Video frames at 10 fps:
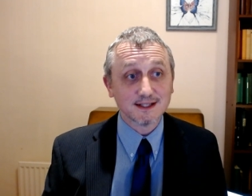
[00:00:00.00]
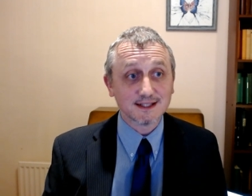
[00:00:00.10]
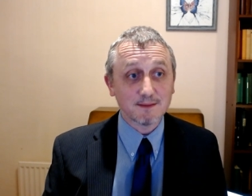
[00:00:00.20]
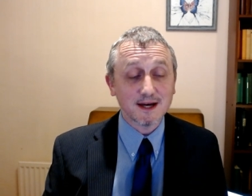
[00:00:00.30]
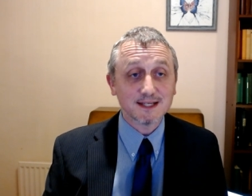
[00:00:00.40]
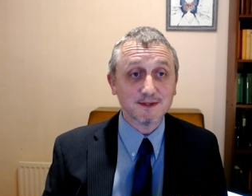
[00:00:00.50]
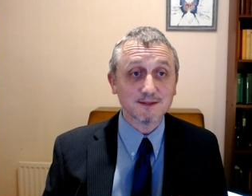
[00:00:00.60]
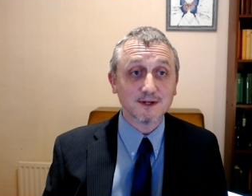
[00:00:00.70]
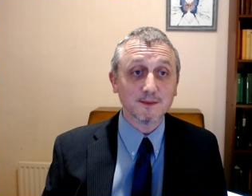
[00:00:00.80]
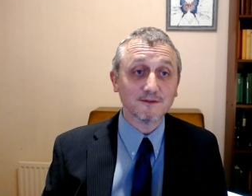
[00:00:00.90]
Some
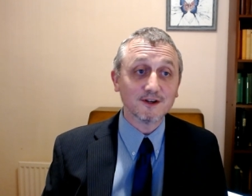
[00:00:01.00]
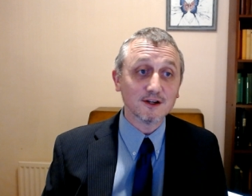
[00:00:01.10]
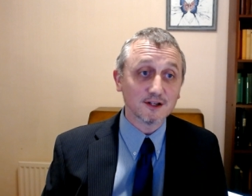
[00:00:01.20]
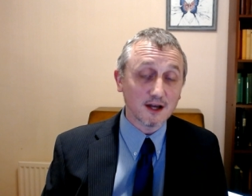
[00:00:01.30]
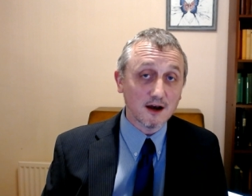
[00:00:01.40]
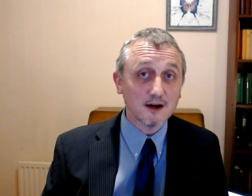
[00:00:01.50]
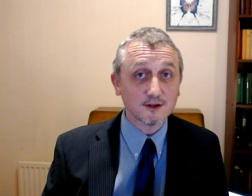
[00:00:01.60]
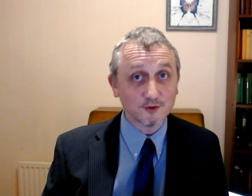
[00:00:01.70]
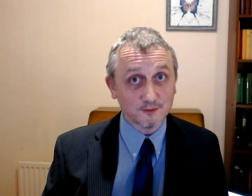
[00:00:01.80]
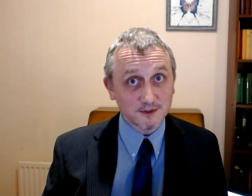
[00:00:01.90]
Aspies might be very good at
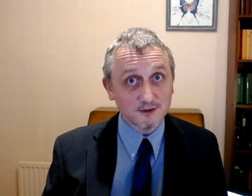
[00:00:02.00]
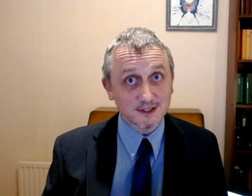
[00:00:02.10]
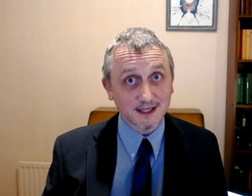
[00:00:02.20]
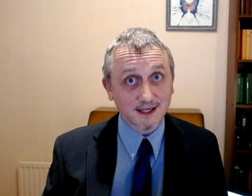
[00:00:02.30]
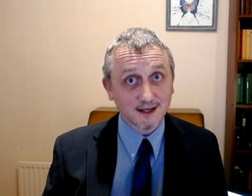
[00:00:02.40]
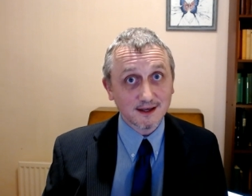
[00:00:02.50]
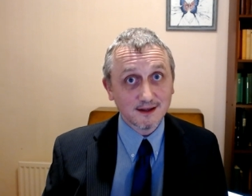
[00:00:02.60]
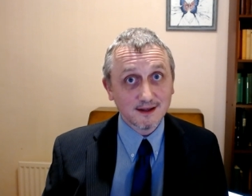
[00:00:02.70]
art or music,